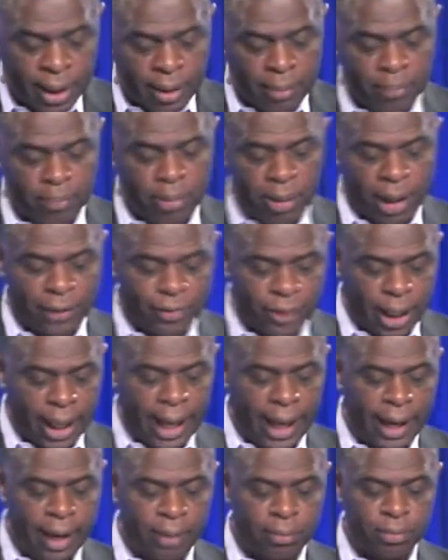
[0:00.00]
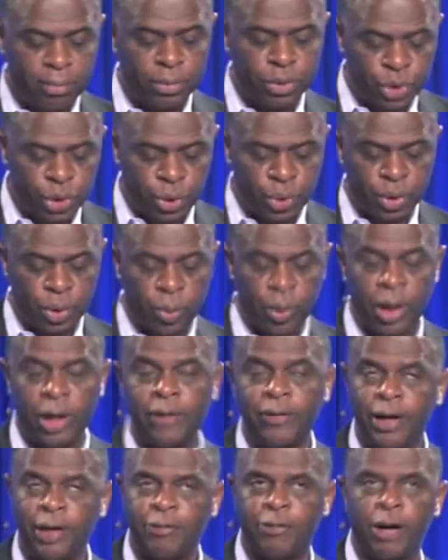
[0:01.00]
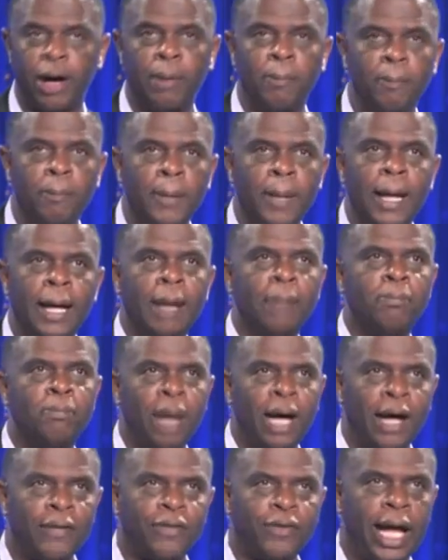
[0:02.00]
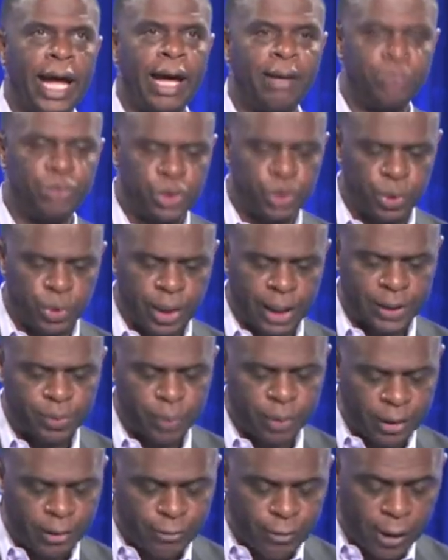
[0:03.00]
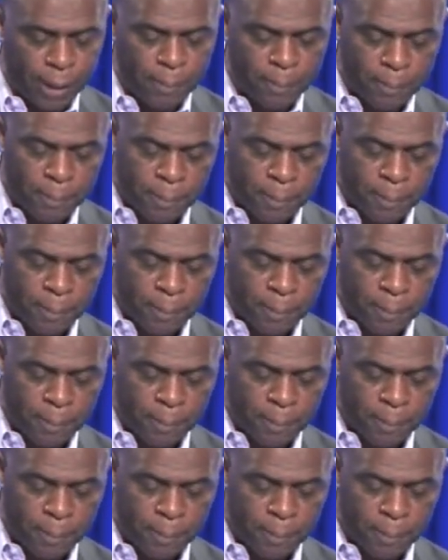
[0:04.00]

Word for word: Bethlehem, Judah. Where are they from? Bethlehem, Judah. That's where they're from.